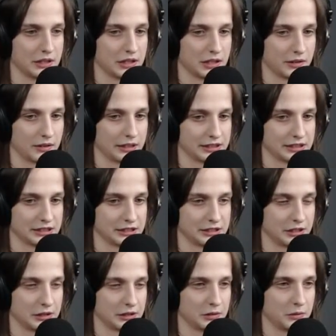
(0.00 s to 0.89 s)
Alright,
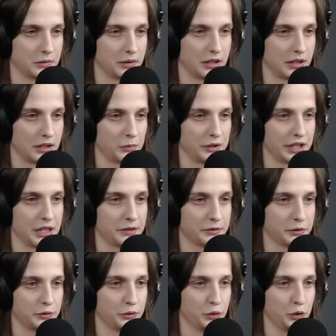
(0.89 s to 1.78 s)
so we have
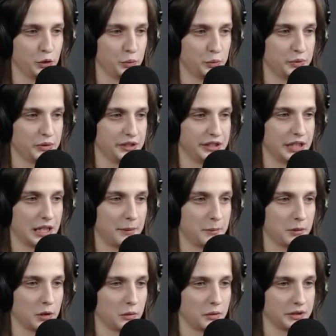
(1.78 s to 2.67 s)
to dupe the
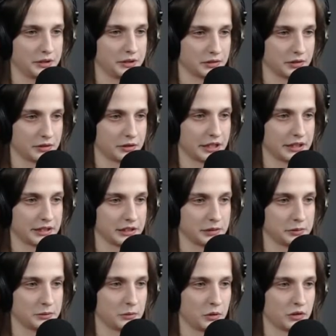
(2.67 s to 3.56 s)
ammo in order to get a little
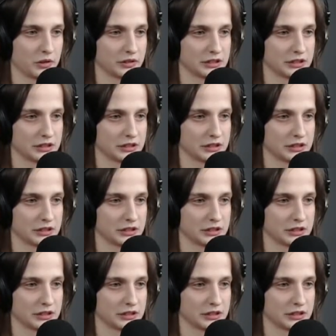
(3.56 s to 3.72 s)
bit more.